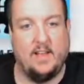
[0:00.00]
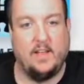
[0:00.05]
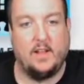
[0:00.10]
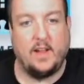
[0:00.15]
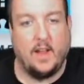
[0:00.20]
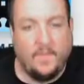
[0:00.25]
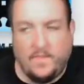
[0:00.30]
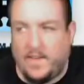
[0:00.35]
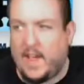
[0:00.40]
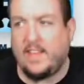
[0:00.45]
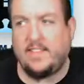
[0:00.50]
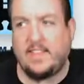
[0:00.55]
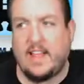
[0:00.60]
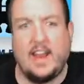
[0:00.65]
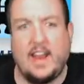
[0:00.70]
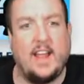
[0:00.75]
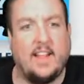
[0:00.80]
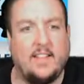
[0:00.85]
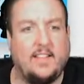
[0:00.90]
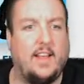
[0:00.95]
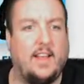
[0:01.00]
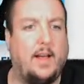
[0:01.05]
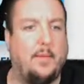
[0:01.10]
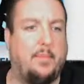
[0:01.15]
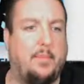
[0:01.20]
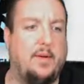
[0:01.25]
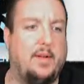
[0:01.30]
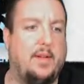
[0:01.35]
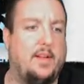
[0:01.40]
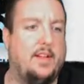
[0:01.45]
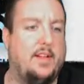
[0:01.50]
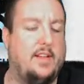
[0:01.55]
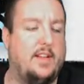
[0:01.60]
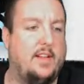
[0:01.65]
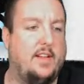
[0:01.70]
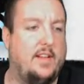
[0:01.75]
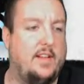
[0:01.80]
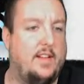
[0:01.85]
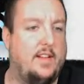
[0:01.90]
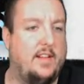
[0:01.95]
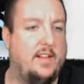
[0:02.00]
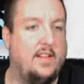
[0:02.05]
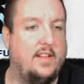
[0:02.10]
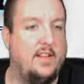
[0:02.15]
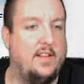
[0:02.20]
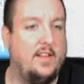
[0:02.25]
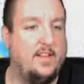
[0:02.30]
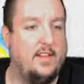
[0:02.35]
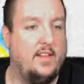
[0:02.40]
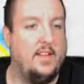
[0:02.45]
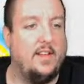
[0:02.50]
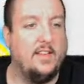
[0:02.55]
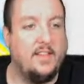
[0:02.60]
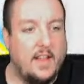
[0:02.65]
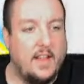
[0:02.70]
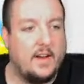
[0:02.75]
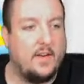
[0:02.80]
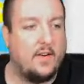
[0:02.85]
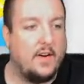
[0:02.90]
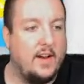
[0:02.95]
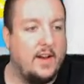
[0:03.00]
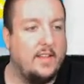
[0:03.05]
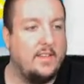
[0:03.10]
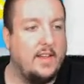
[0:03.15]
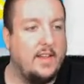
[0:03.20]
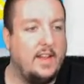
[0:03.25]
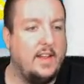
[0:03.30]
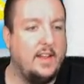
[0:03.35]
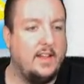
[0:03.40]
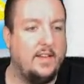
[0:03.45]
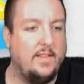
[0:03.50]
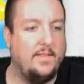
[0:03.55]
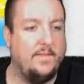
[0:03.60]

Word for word: Look how fast that adds up. Isn't that crazy?